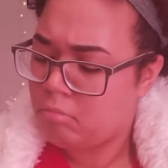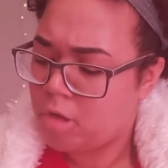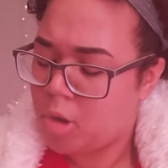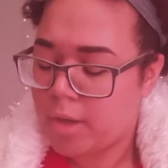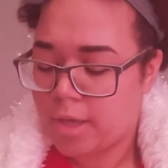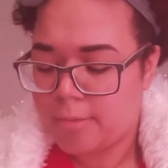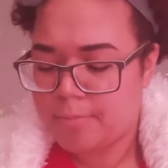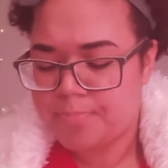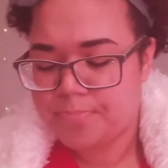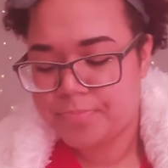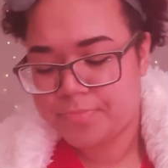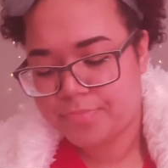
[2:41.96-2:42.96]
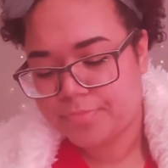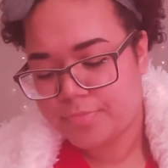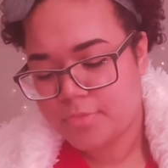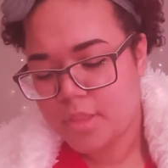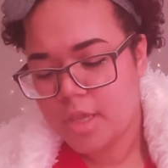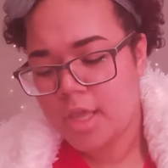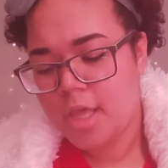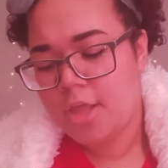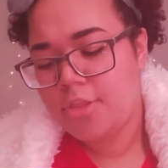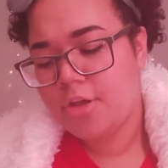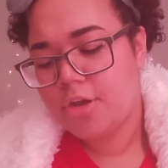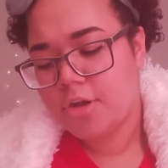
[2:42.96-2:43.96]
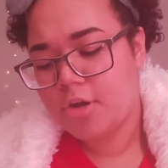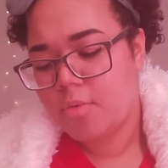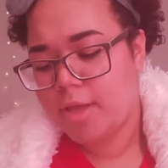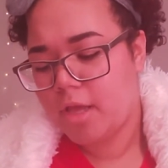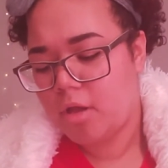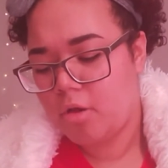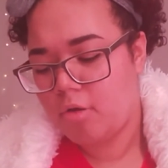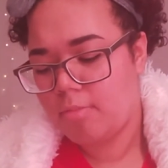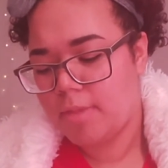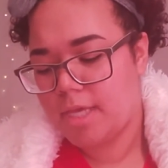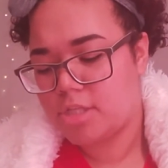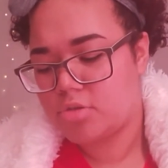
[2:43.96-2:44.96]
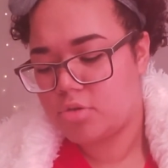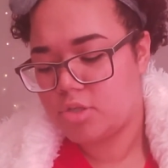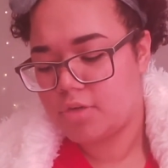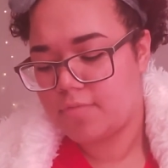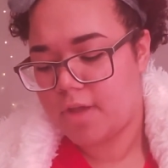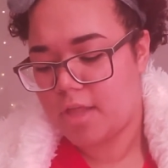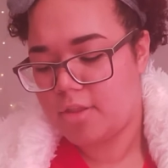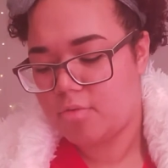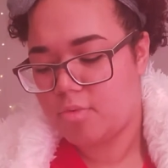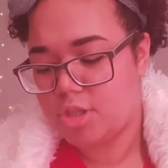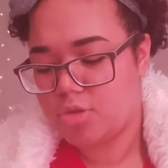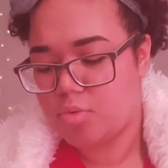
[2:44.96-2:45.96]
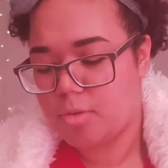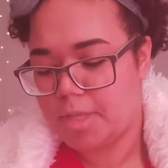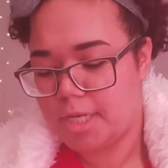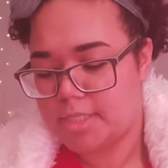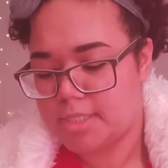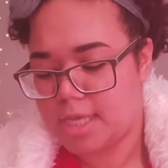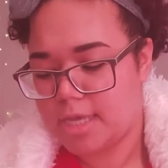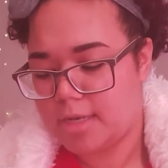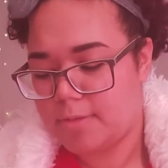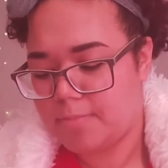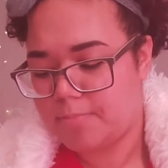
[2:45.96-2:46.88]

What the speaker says: Okay. The girl went home and told her father what the woman had said.